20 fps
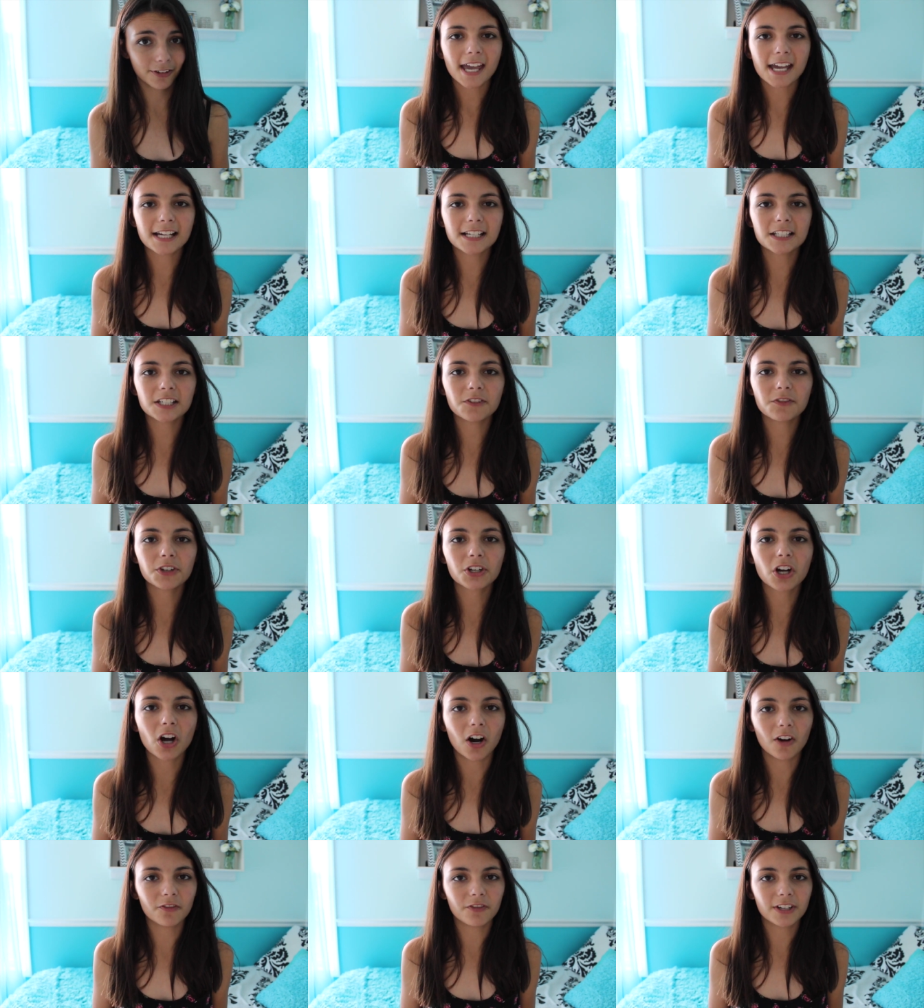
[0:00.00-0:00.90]
And if you're
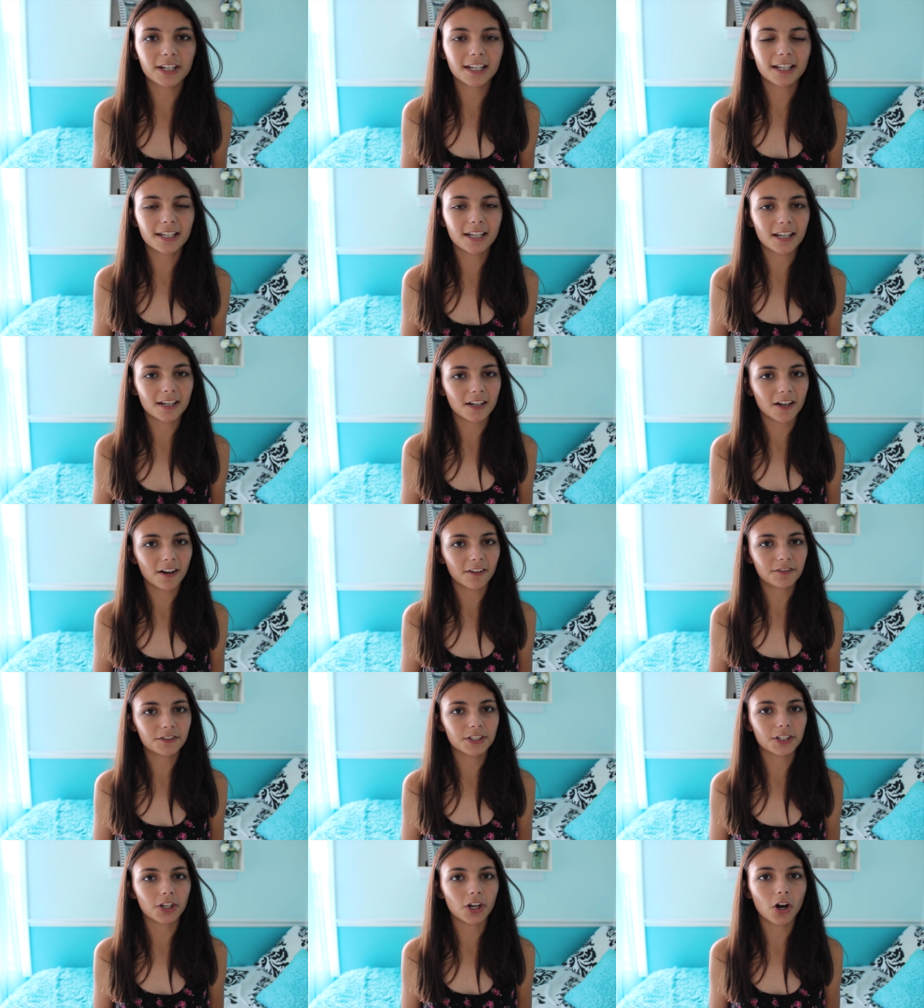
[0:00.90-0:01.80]
confident
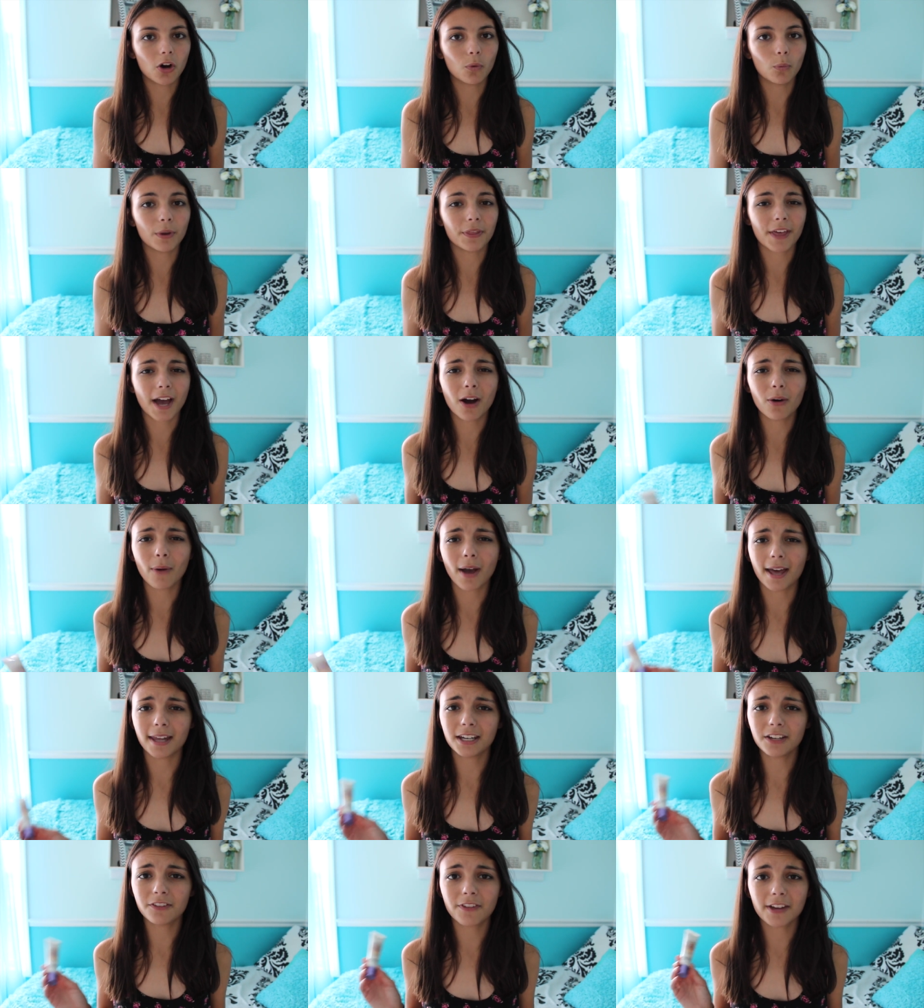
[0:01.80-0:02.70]
enough to go without
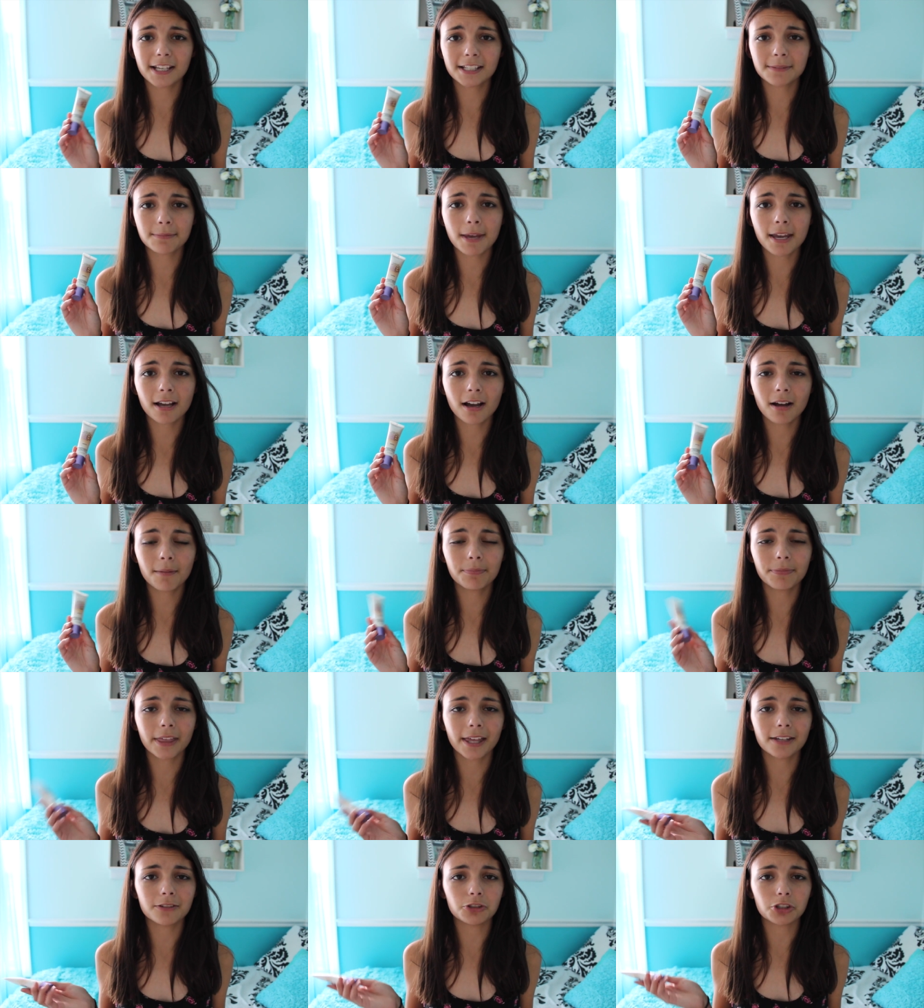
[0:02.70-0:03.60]
any face makeup,
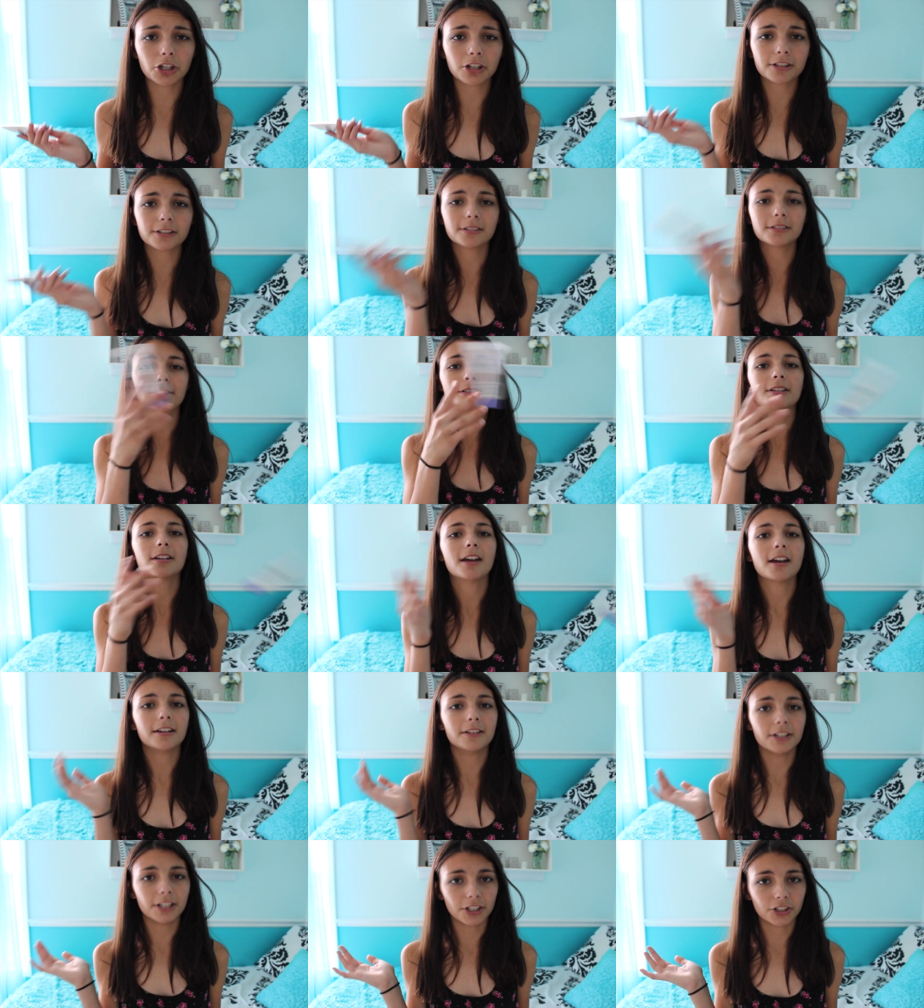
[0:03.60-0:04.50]
then just
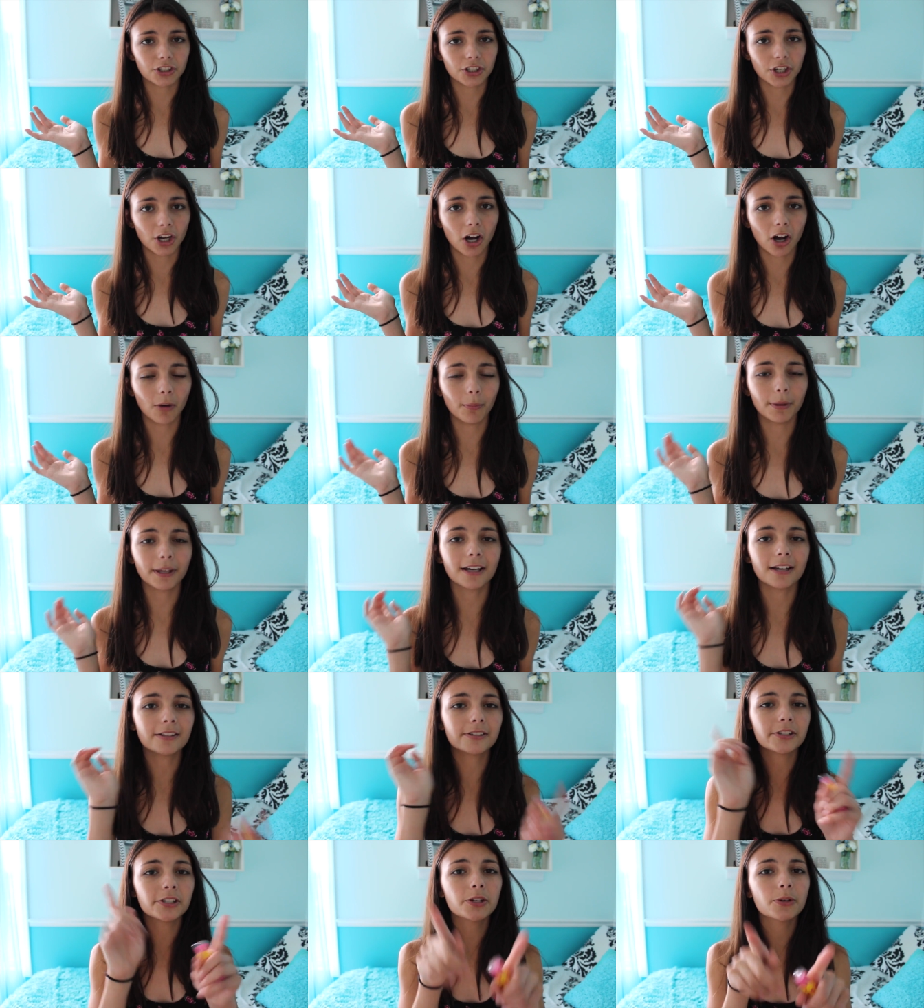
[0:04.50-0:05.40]
ditch it all,
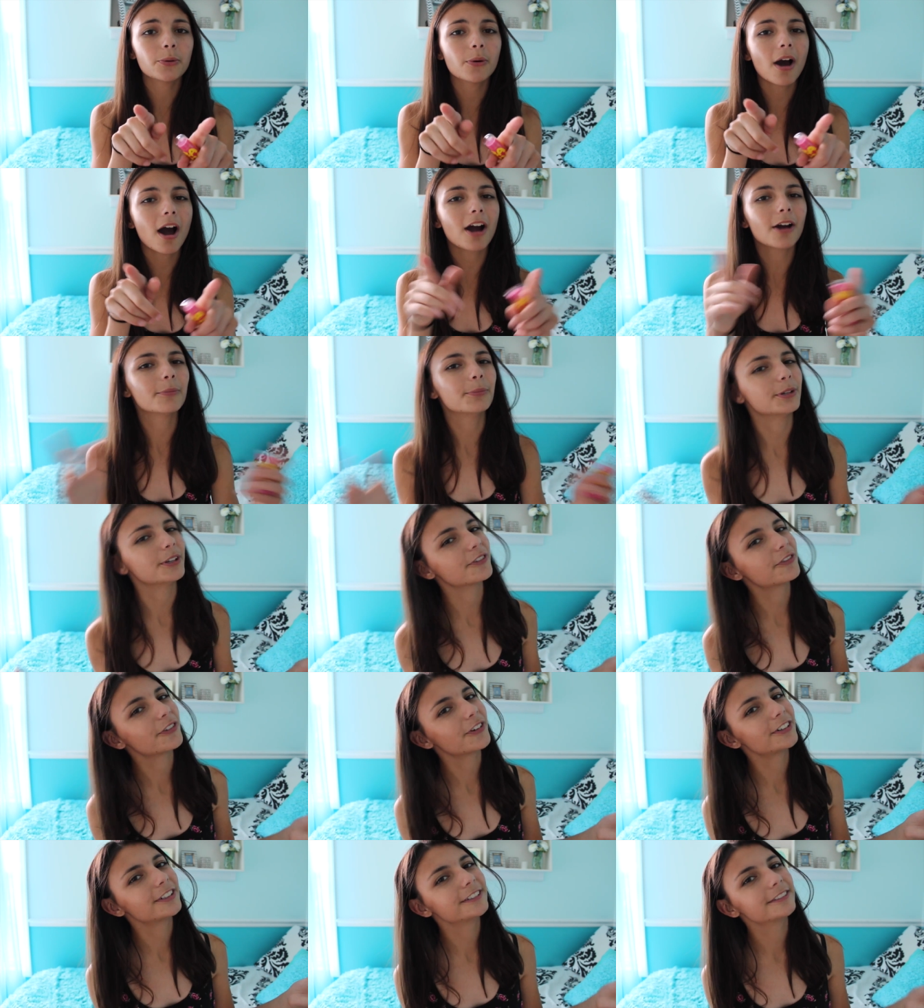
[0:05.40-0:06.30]
because you are
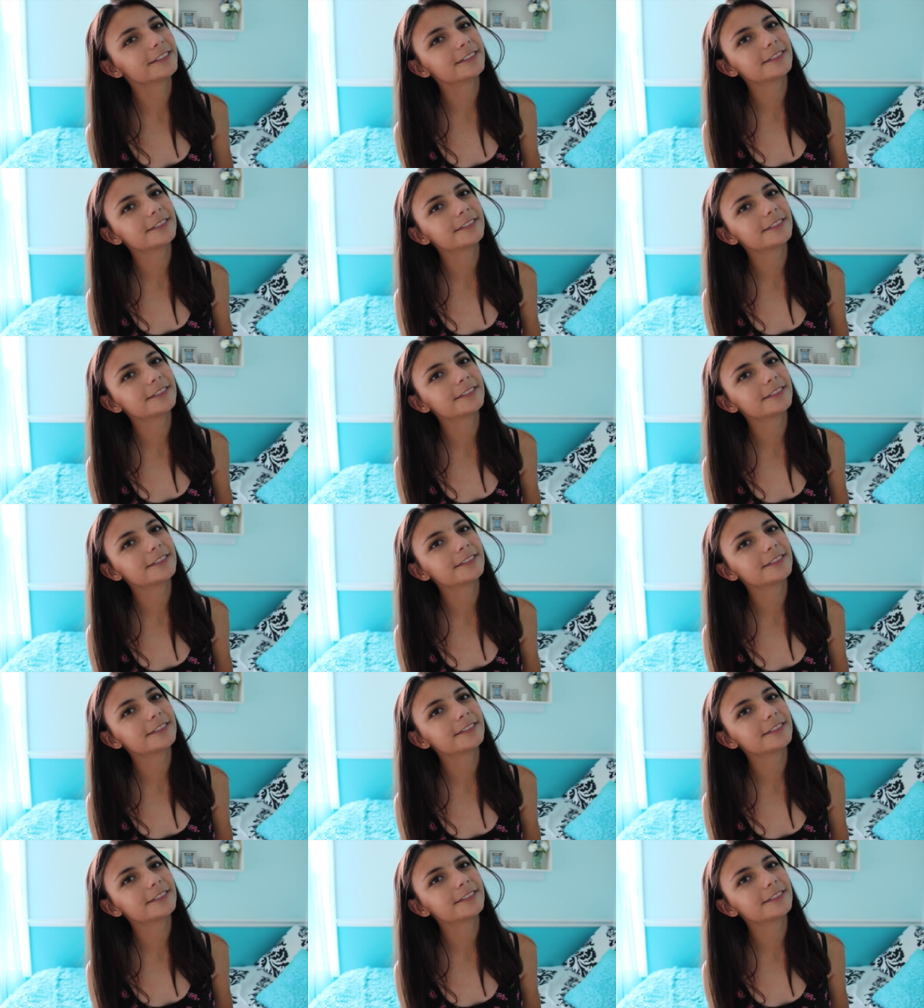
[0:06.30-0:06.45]
beautiful.